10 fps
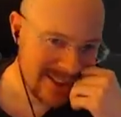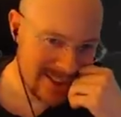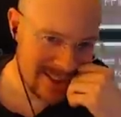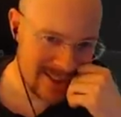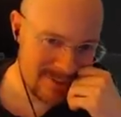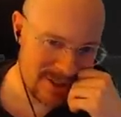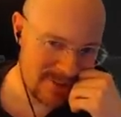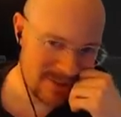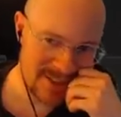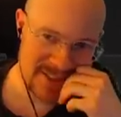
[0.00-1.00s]
Anything
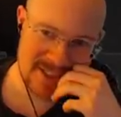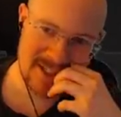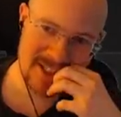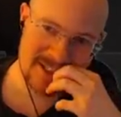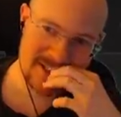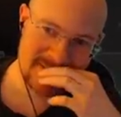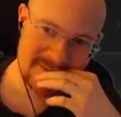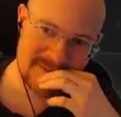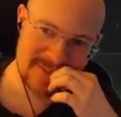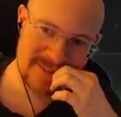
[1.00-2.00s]
special with these guys?
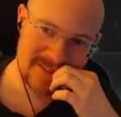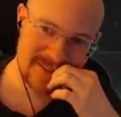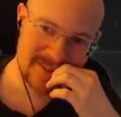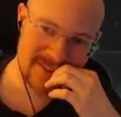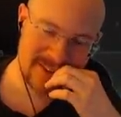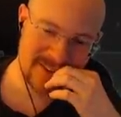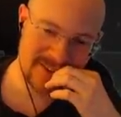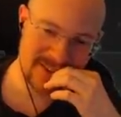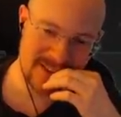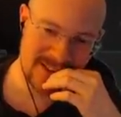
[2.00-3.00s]
I
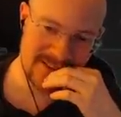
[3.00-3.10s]
don't think